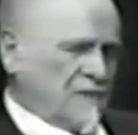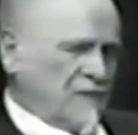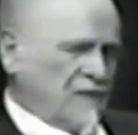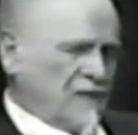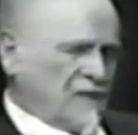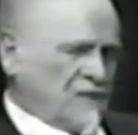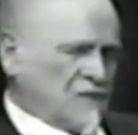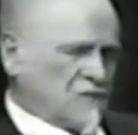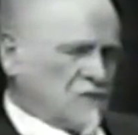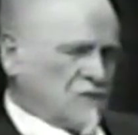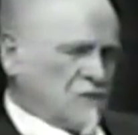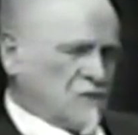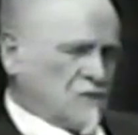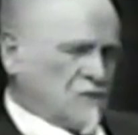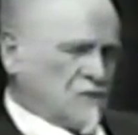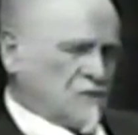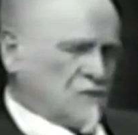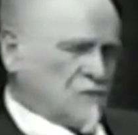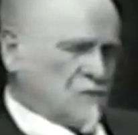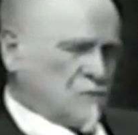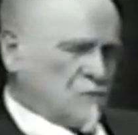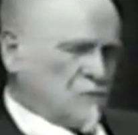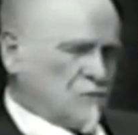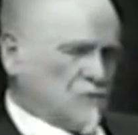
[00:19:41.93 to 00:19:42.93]
French
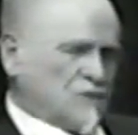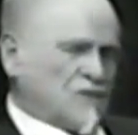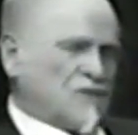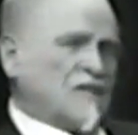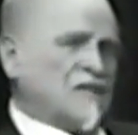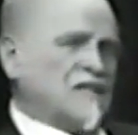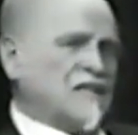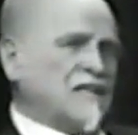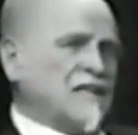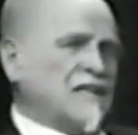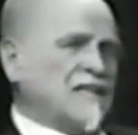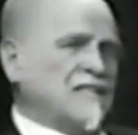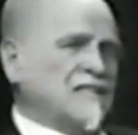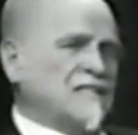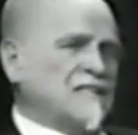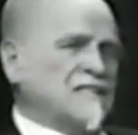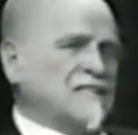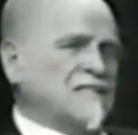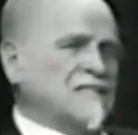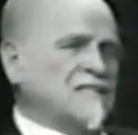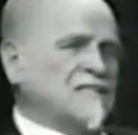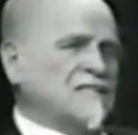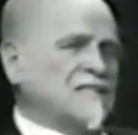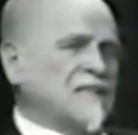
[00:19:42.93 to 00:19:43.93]
school
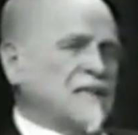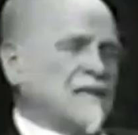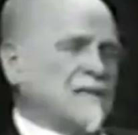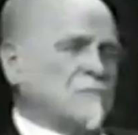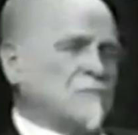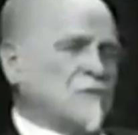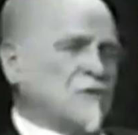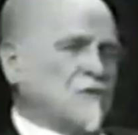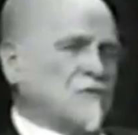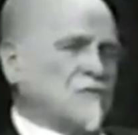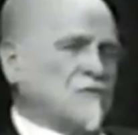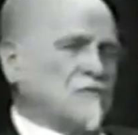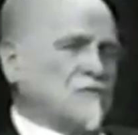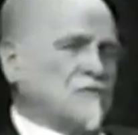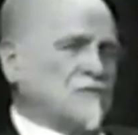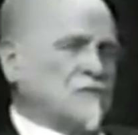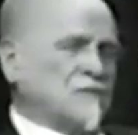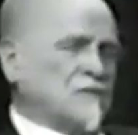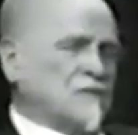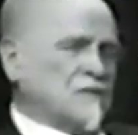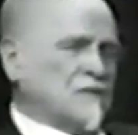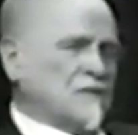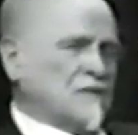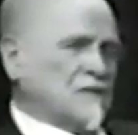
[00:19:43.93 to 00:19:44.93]
created the term of,
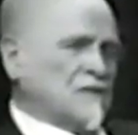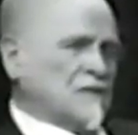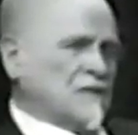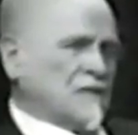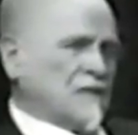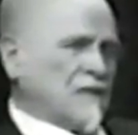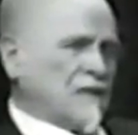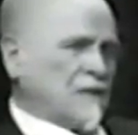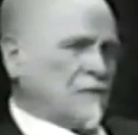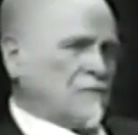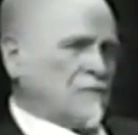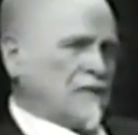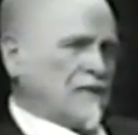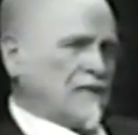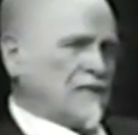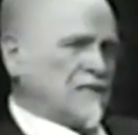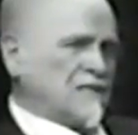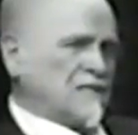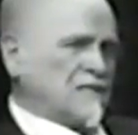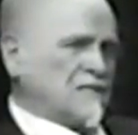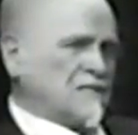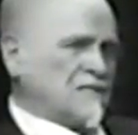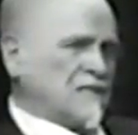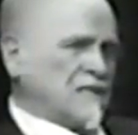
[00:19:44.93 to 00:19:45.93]
how I
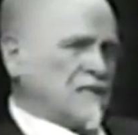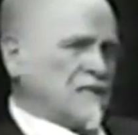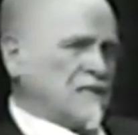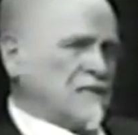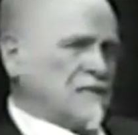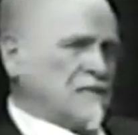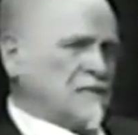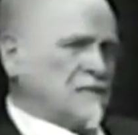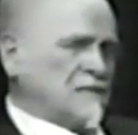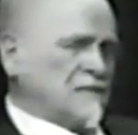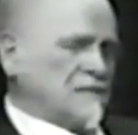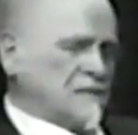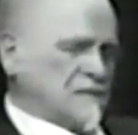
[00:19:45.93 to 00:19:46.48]
can say,